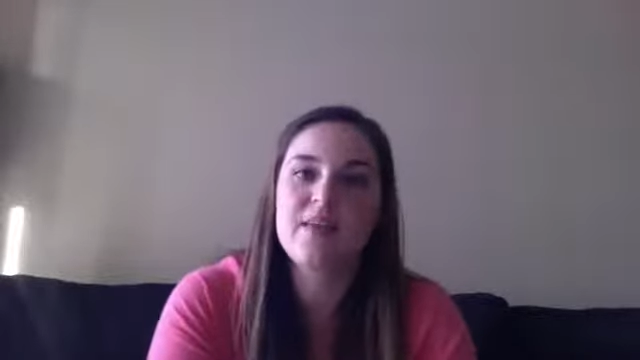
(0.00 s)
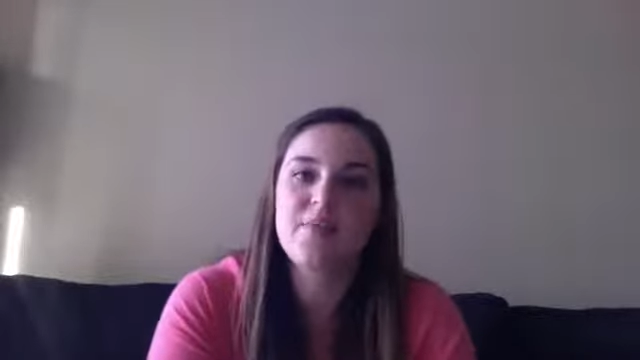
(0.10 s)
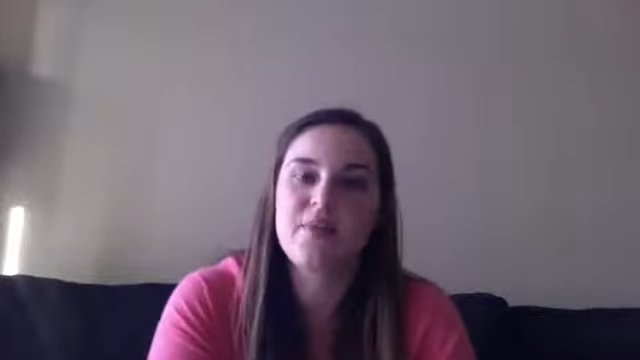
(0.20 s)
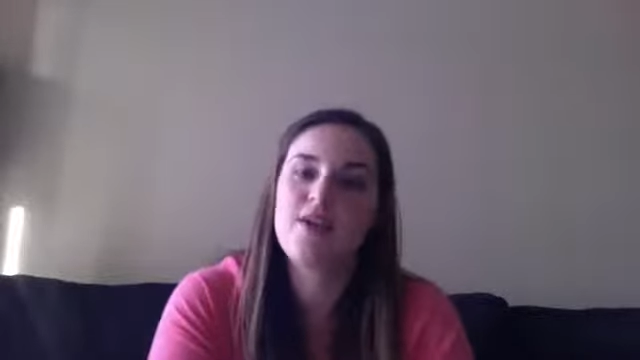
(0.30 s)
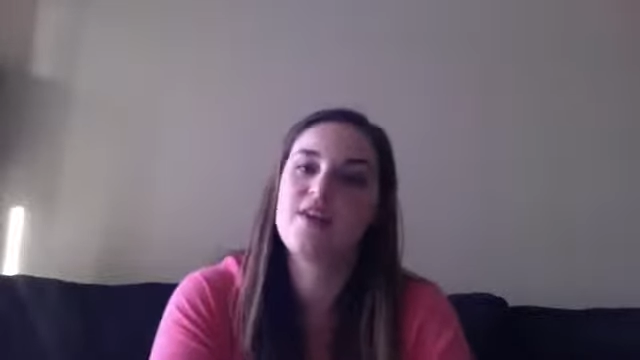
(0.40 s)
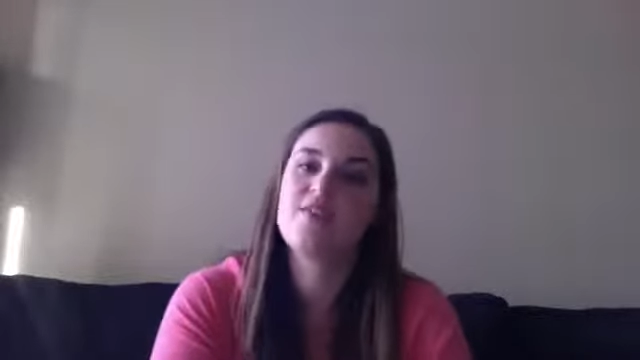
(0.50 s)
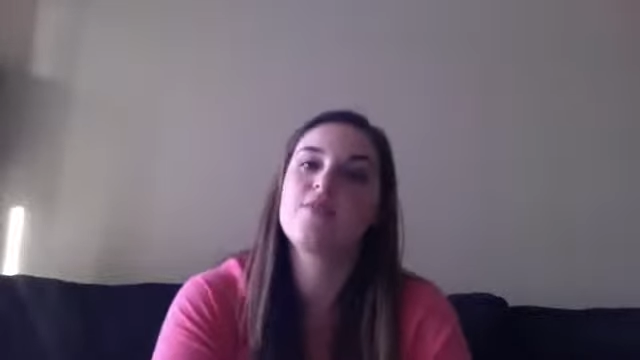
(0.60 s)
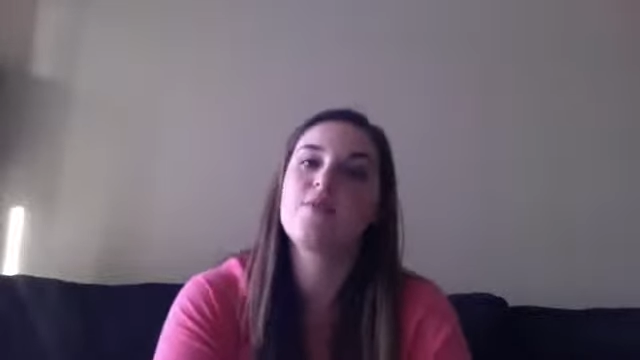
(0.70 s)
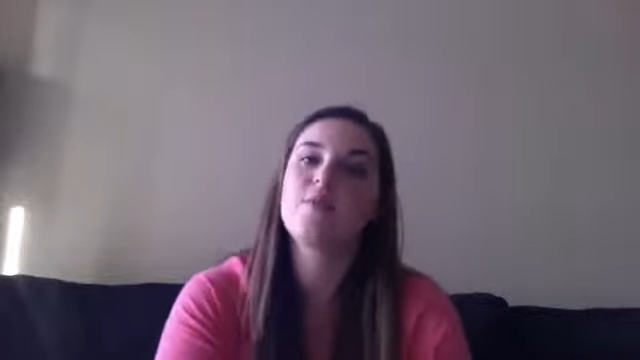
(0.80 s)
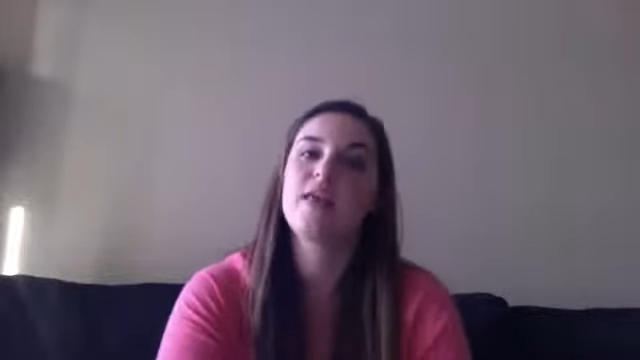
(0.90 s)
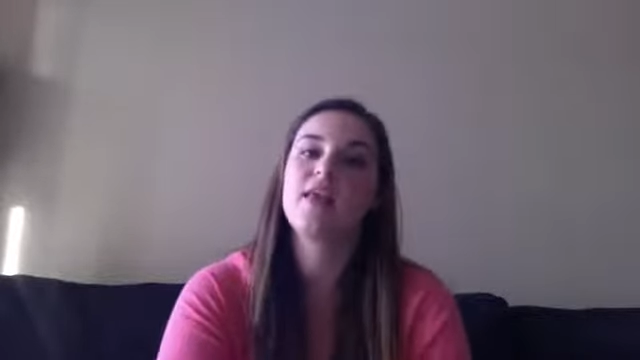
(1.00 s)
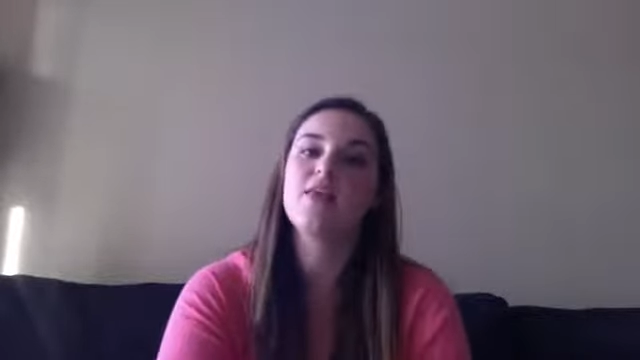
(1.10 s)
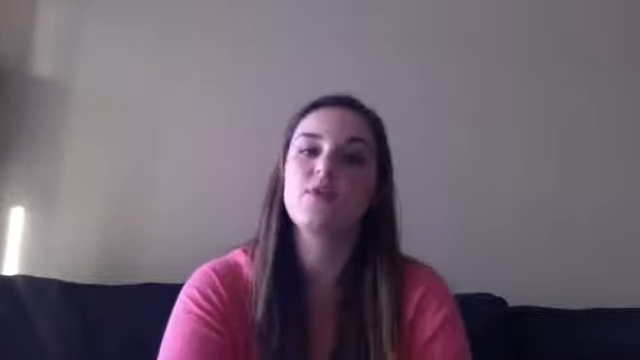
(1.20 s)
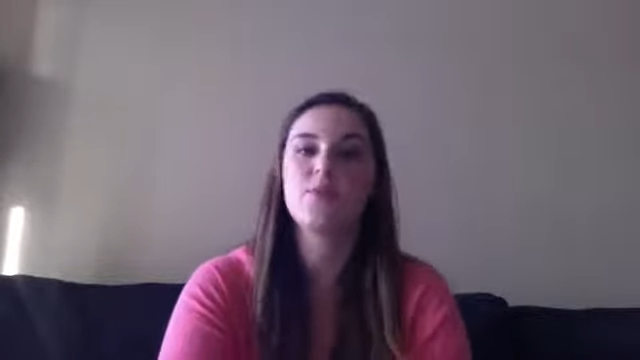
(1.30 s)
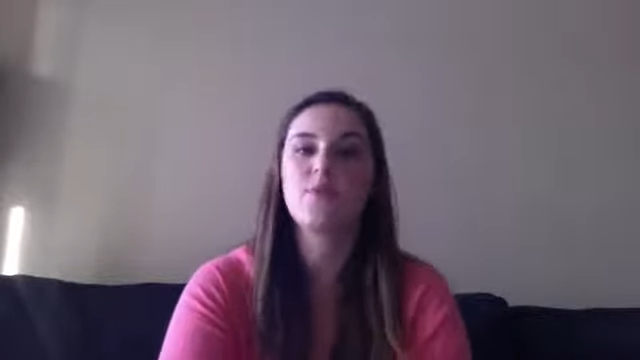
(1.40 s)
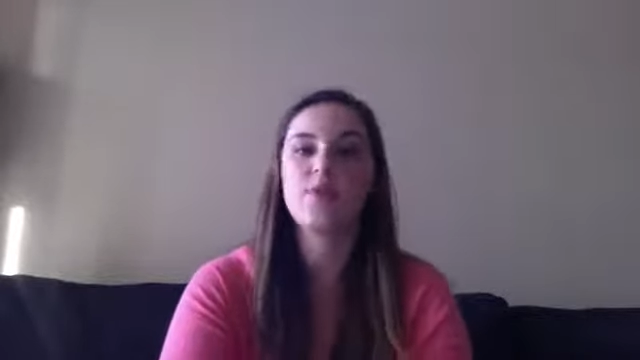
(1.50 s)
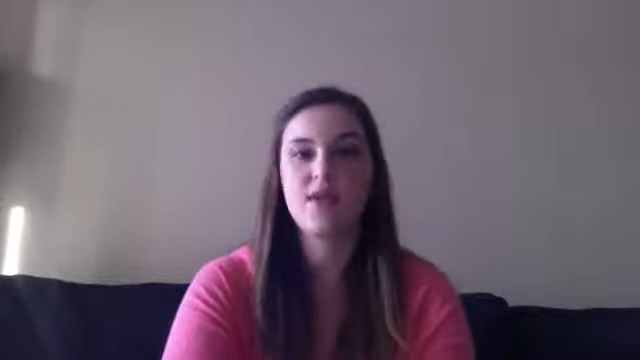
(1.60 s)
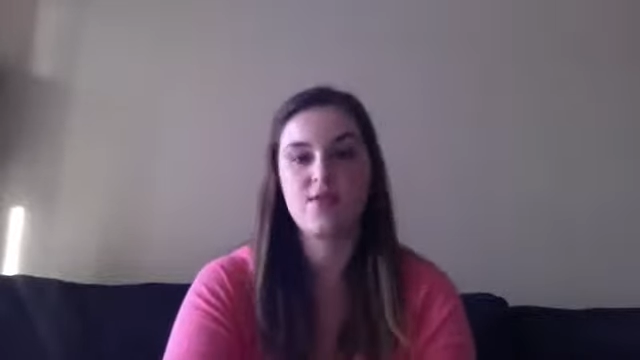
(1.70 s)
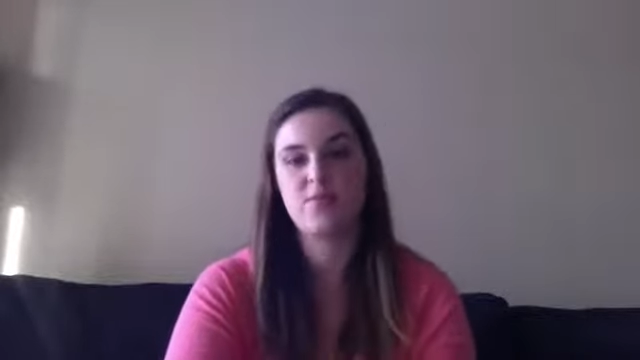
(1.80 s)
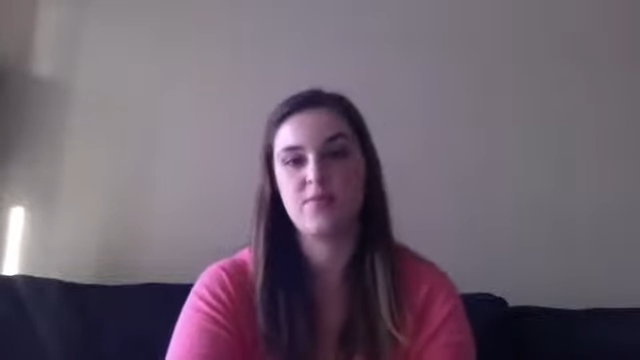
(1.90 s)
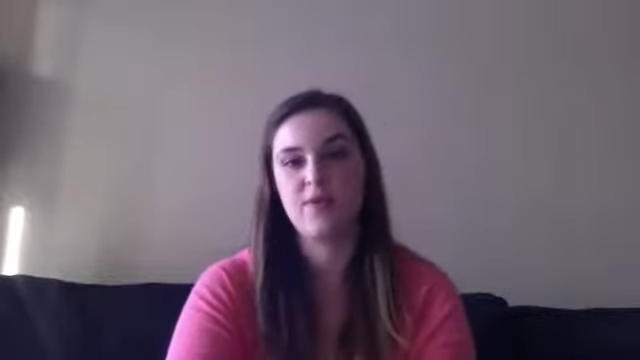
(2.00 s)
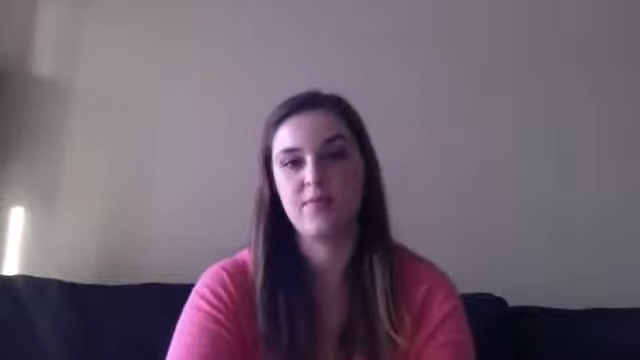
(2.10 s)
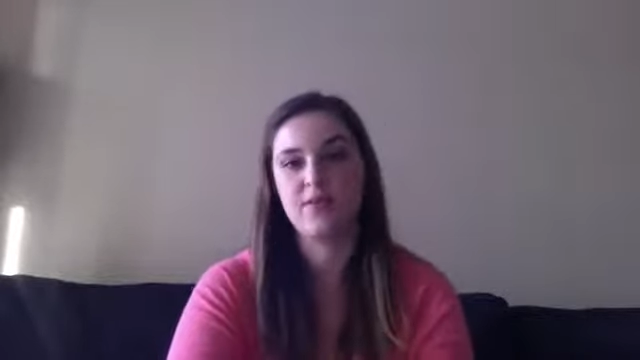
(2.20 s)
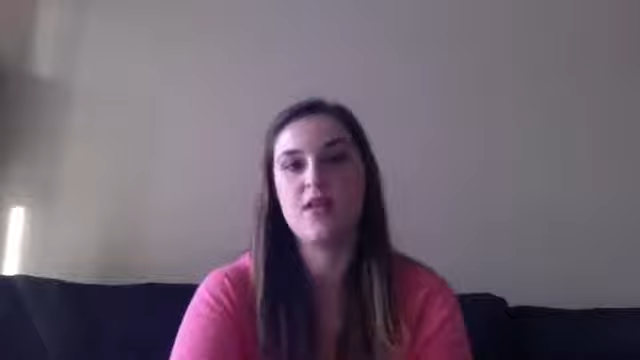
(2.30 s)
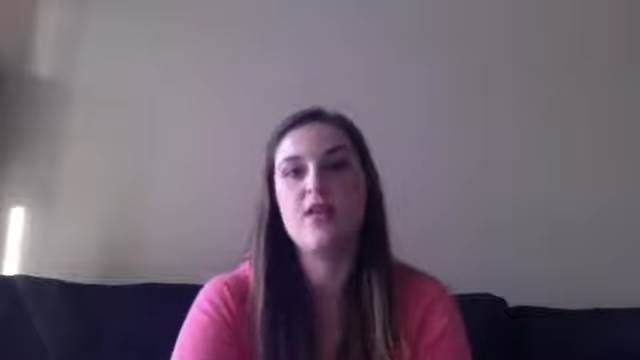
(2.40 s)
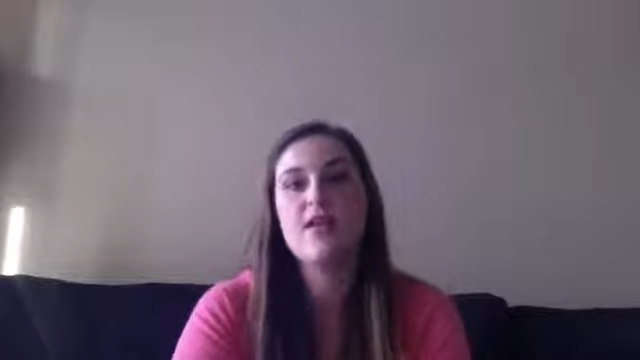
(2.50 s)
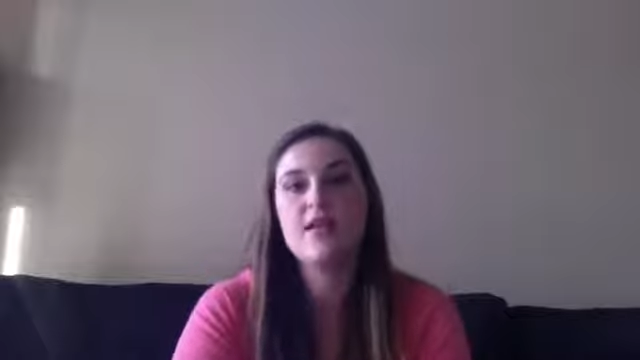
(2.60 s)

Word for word: librarians for picking Reboot and Rebel